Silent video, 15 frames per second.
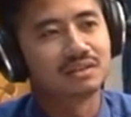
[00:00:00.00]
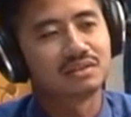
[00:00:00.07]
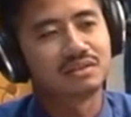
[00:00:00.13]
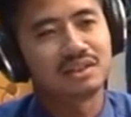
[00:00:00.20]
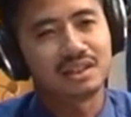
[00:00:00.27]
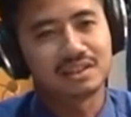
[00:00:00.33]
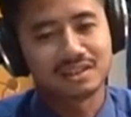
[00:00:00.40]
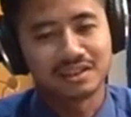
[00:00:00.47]
So
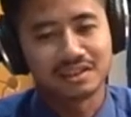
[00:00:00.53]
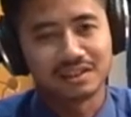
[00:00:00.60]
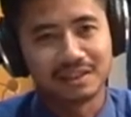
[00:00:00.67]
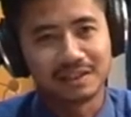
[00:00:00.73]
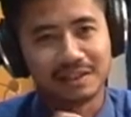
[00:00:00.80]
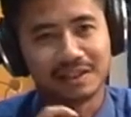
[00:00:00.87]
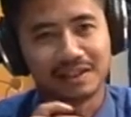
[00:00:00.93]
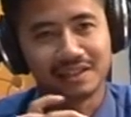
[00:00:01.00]
that's the
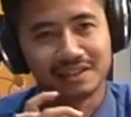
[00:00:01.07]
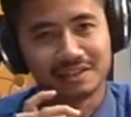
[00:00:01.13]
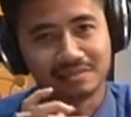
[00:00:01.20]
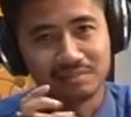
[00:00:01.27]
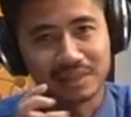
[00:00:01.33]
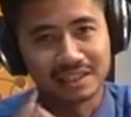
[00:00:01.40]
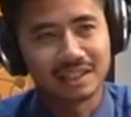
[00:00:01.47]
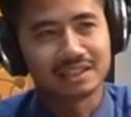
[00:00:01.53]

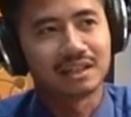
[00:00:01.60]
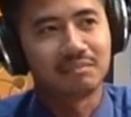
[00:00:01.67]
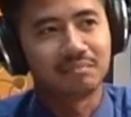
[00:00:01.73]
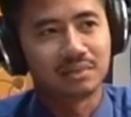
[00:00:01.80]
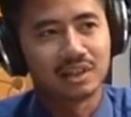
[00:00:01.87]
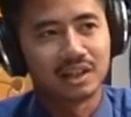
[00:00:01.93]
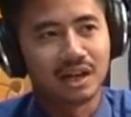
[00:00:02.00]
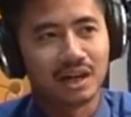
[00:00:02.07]
best
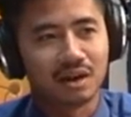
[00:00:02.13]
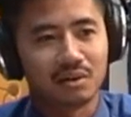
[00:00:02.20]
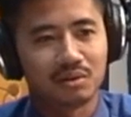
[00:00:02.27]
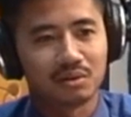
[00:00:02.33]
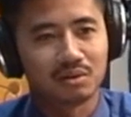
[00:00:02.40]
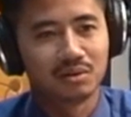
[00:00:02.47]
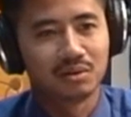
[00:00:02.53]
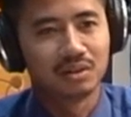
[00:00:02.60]
example
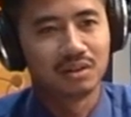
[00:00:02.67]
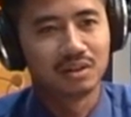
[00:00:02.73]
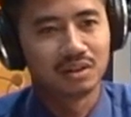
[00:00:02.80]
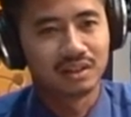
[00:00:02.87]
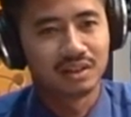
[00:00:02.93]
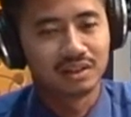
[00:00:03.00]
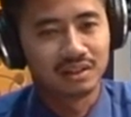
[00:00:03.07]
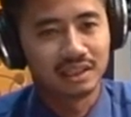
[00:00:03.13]
how
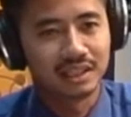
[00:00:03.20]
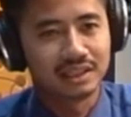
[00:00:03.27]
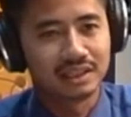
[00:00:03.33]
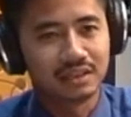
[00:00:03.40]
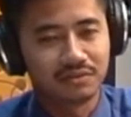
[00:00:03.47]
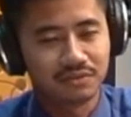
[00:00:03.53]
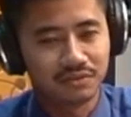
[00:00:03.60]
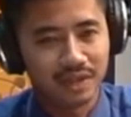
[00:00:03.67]

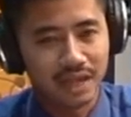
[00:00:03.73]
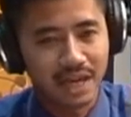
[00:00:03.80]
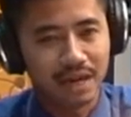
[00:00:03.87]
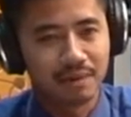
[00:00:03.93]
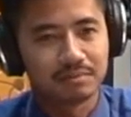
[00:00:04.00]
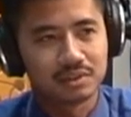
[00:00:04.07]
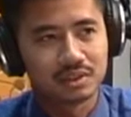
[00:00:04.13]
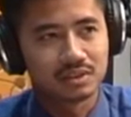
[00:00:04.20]
native
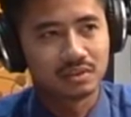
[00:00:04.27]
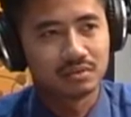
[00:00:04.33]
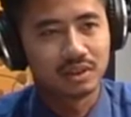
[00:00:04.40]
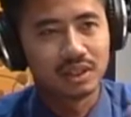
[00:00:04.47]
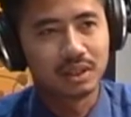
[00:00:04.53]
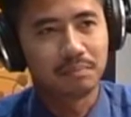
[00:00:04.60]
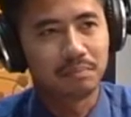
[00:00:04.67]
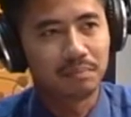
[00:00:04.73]
apps
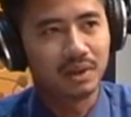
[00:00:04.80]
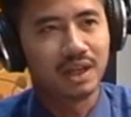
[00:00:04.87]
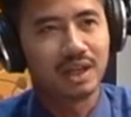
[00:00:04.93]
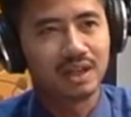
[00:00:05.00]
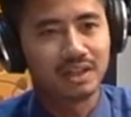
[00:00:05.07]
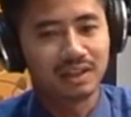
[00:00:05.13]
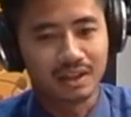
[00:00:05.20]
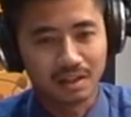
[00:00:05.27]
really
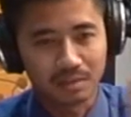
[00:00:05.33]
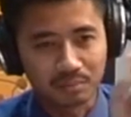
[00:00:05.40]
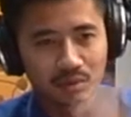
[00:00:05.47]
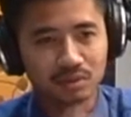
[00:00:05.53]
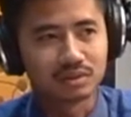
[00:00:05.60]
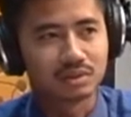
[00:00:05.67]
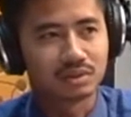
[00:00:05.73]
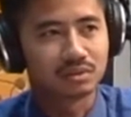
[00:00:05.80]
play an
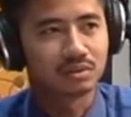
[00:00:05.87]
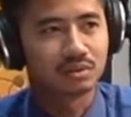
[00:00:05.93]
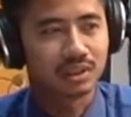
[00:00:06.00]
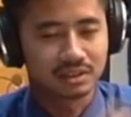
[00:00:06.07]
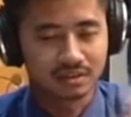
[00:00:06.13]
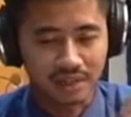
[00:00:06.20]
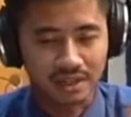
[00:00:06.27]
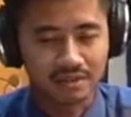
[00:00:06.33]
important role
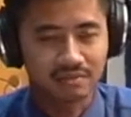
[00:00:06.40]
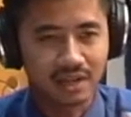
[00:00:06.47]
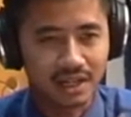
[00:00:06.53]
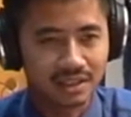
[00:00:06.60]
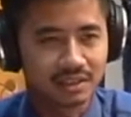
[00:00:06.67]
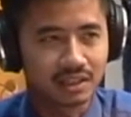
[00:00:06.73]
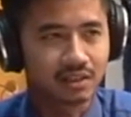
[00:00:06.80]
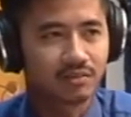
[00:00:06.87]
and
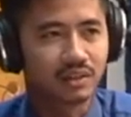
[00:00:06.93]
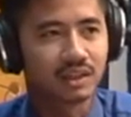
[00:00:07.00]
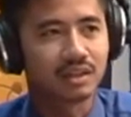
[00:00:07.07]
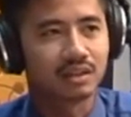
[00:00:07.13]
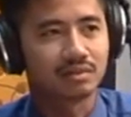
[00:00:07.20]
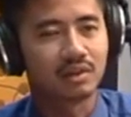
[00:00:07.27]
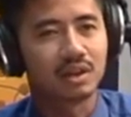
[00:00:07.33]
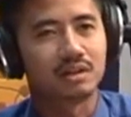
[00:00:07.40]
very
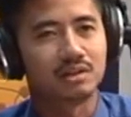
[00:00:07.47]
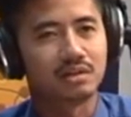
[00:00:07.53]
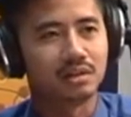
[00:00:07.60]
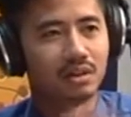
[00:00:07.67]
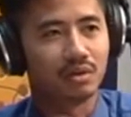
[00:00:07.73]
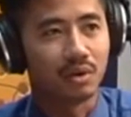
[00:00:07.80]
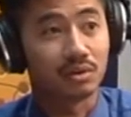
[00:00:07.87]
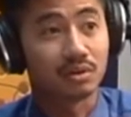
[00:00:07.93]
significant when
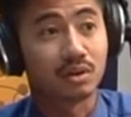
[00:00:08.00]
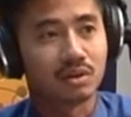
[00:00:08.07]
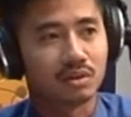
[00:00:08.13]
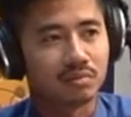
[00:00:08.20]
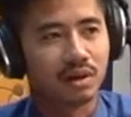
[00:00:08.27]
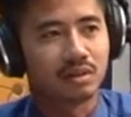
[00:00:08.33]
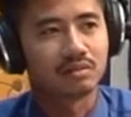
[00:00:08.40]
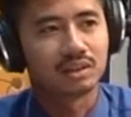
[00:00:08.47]
we talk
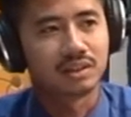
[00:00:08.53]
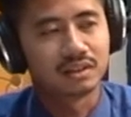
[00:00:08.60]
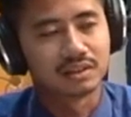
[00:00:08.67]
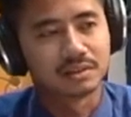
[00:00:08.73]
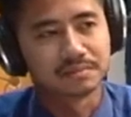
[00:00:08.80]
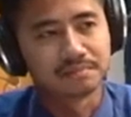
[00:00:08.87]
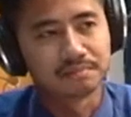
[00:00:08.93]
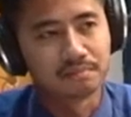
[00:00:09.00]
about
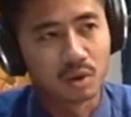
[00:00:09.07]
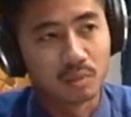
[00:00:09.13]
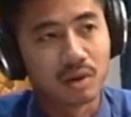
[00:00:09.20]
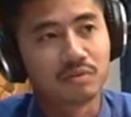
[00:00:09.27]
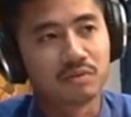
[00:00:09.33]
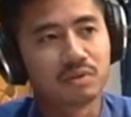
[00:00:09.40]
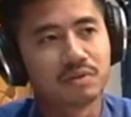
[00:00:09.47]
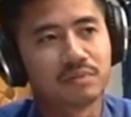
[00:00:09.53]

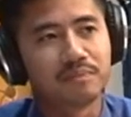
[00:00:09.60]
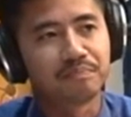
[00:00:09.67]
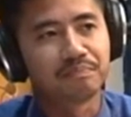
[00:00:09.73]
mobile phone.